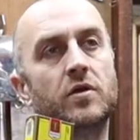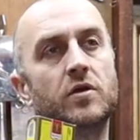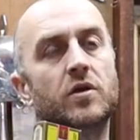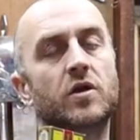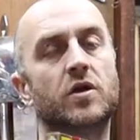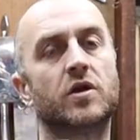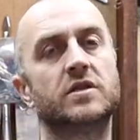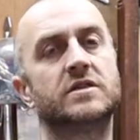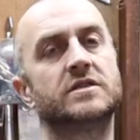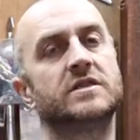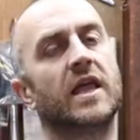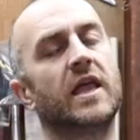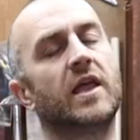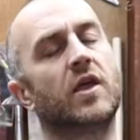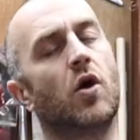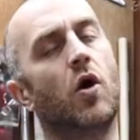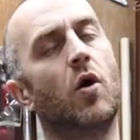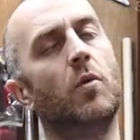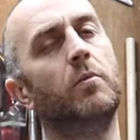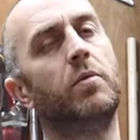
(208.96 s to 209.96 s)
you could say
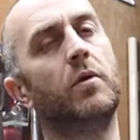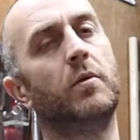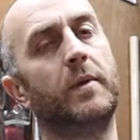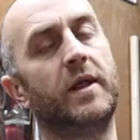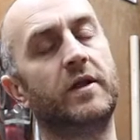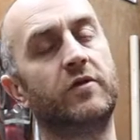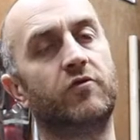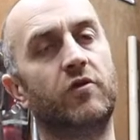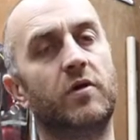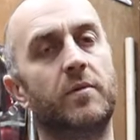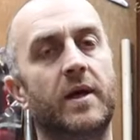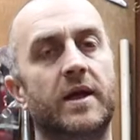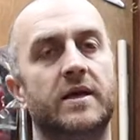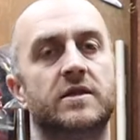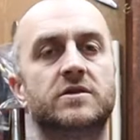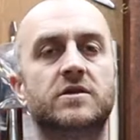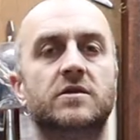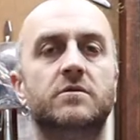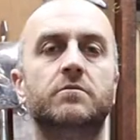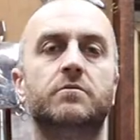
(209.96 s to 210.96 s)
complementary
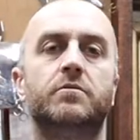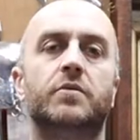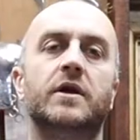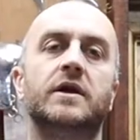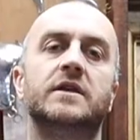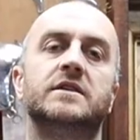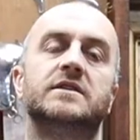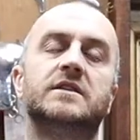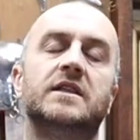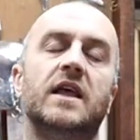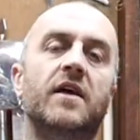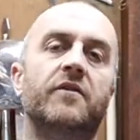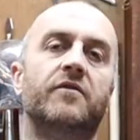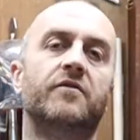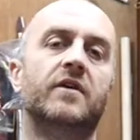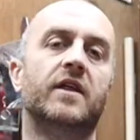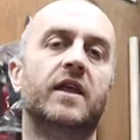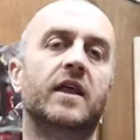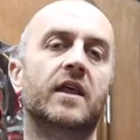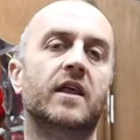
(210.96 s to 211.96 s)
medicine, but it's
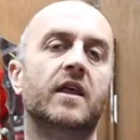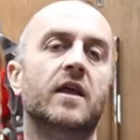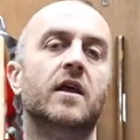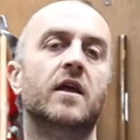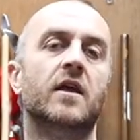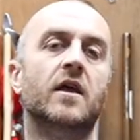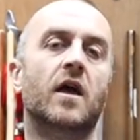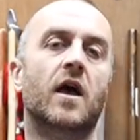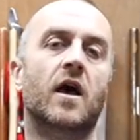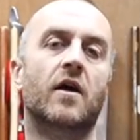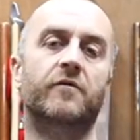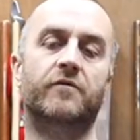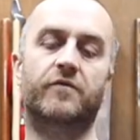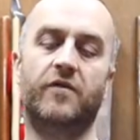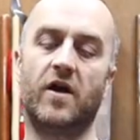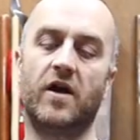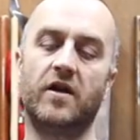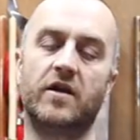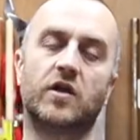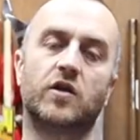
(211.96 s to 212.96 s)
definitely a
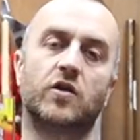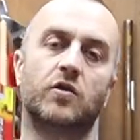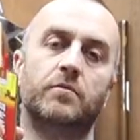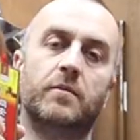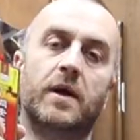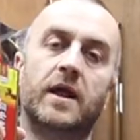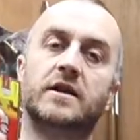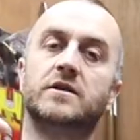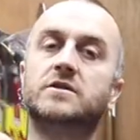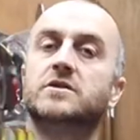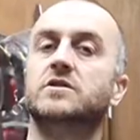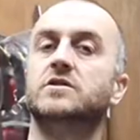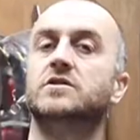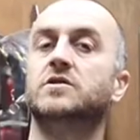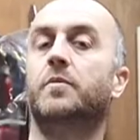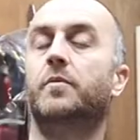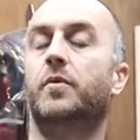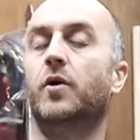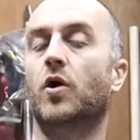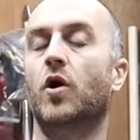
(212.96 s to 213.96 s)
very good medicine
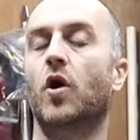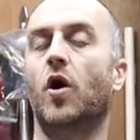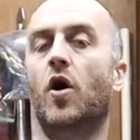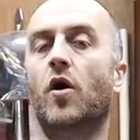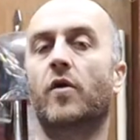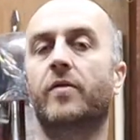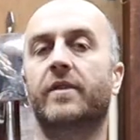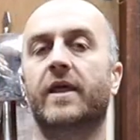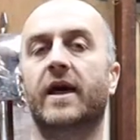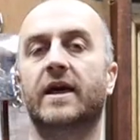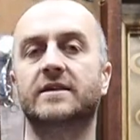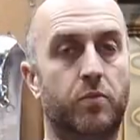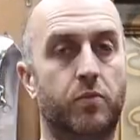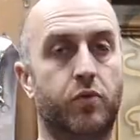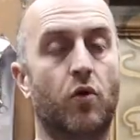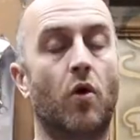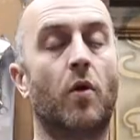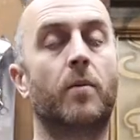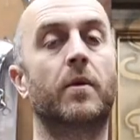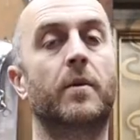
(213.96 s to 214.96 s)
to put on that
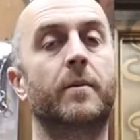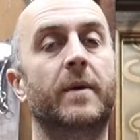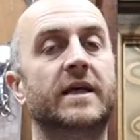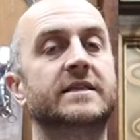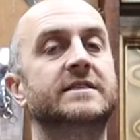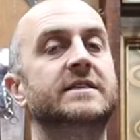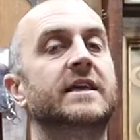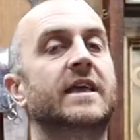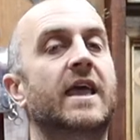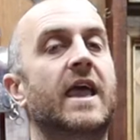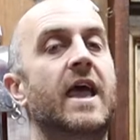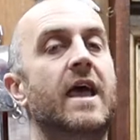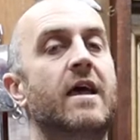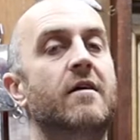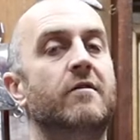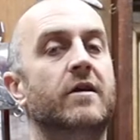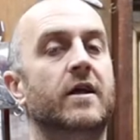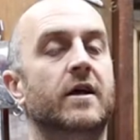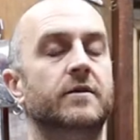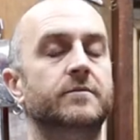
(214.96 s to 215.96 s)
problematic
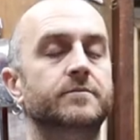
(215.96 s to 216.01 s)
area.